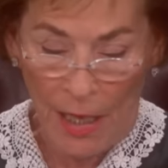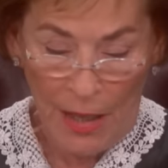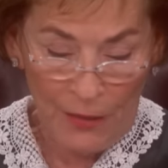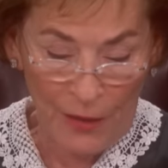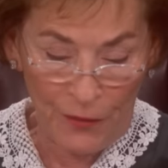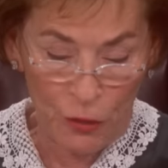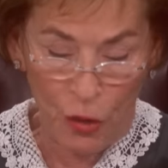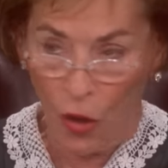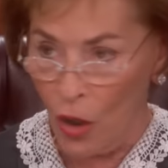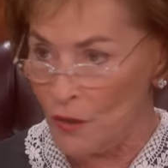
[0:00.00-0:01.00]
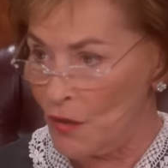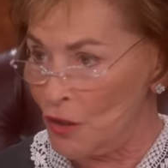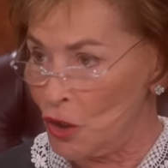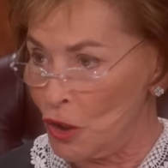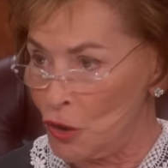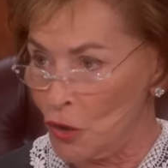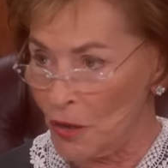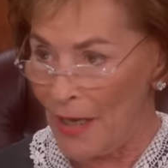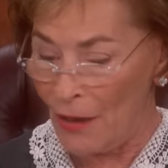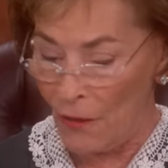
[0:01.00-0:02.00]
Mm-hmm. That the dogs that she took
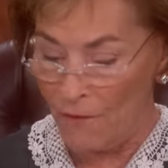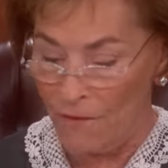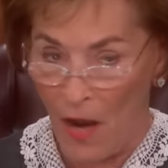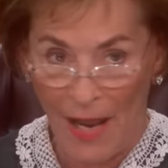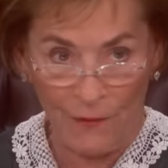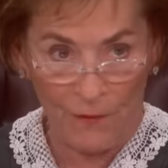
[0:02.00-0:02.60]
care of, five